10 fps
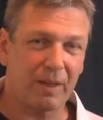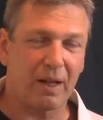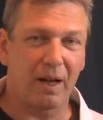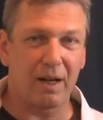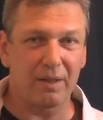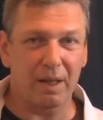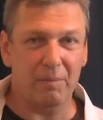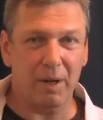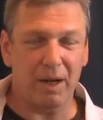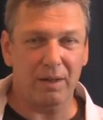they
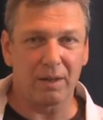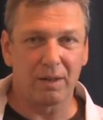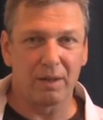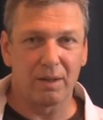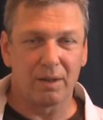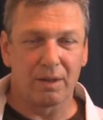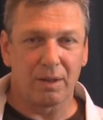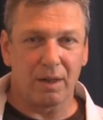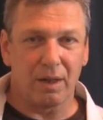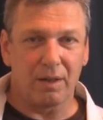might
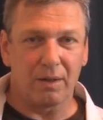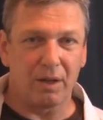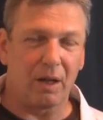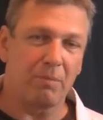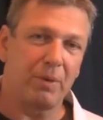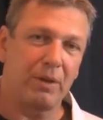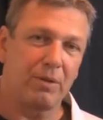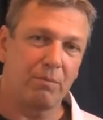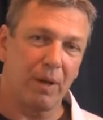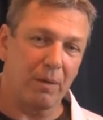not be
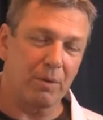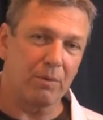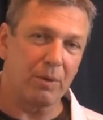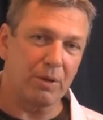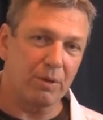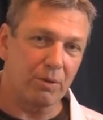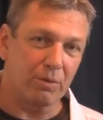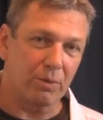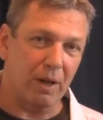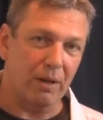able to be
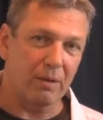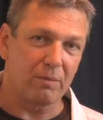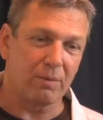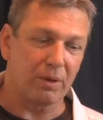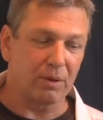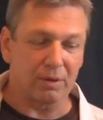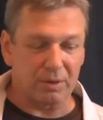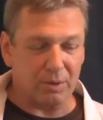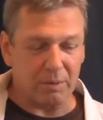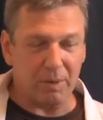tuned right because the
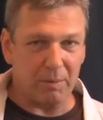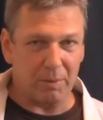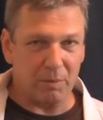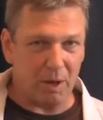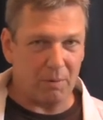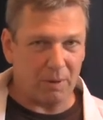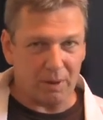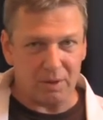string might be wobbling,